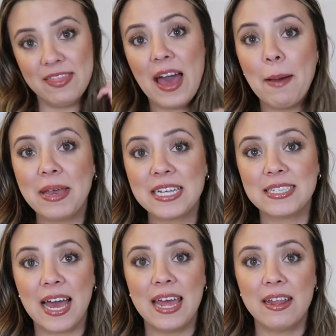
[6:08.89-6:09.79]
That
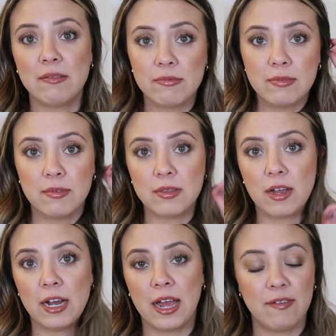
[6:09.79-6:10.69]
being said,
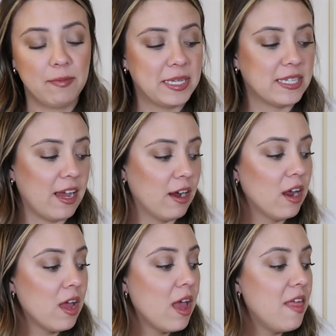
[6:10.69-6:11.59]
sorry, I have a piece of
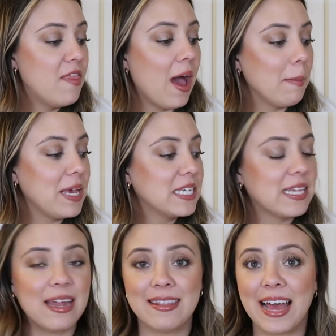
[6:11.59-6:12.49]
hair. That being
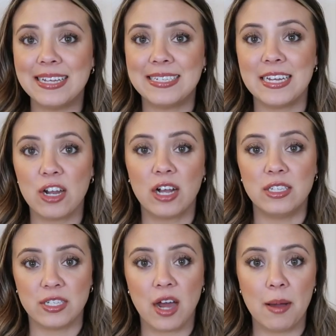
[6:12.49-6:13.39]
said, that did
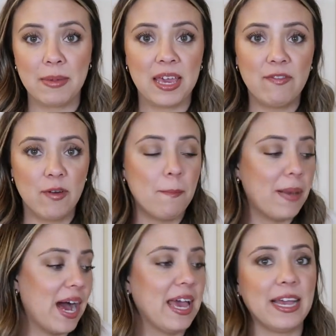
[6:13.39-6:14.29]
not stop me from
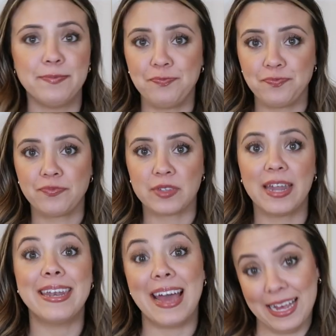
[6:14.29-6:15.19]
buying
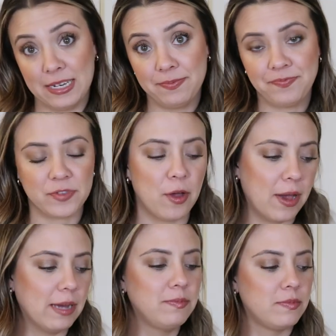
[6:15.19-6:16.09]
9,
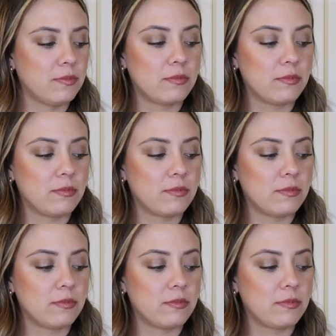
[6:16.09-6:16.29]
okay?